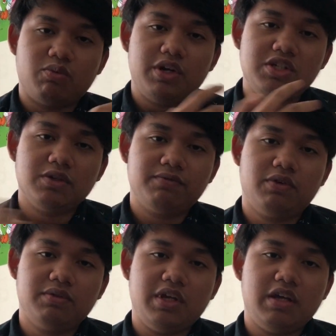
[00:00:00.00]
what is your
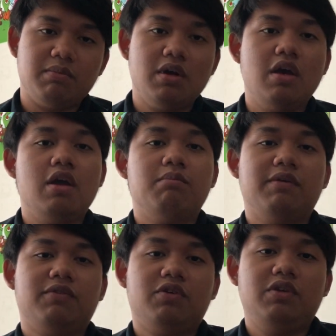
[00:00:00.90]
full name? My
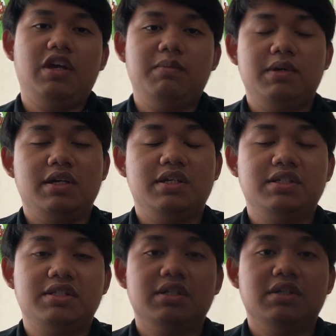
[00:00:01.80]
full name
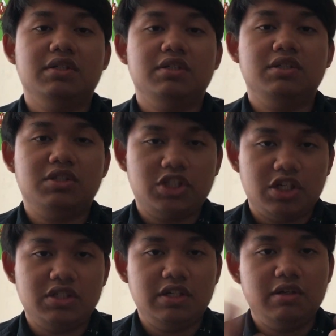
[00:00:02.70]
is
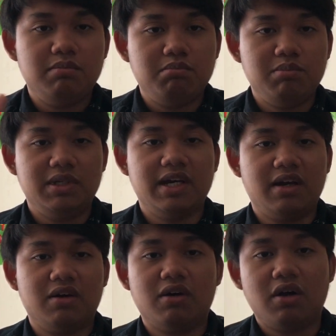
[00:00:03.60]
Janjee
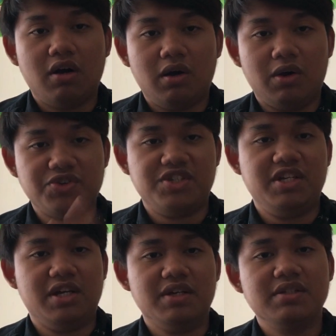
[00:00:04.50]
Miguel
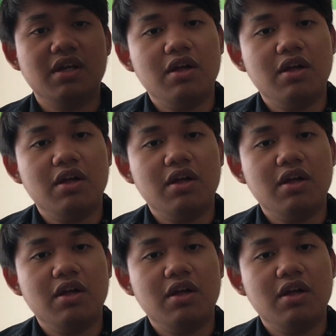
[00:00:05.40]
Arcinas.